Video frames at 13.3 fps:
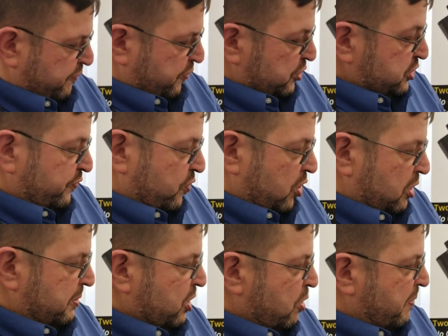first of all,
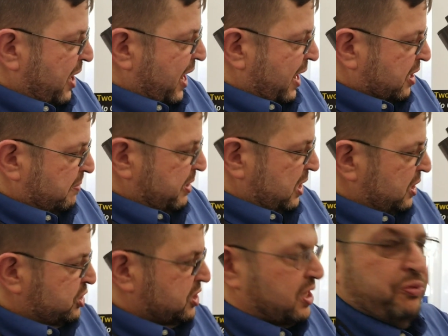let me go back. I mean,
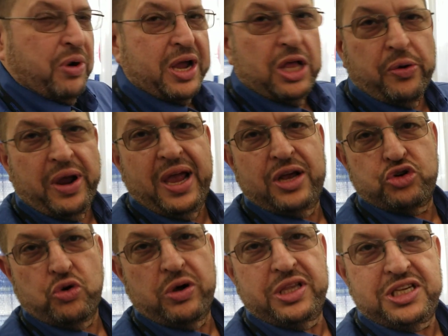it's a regular
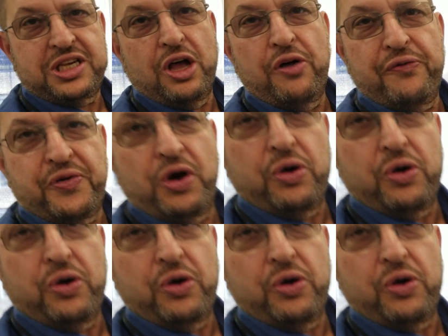Android cell phone. So it's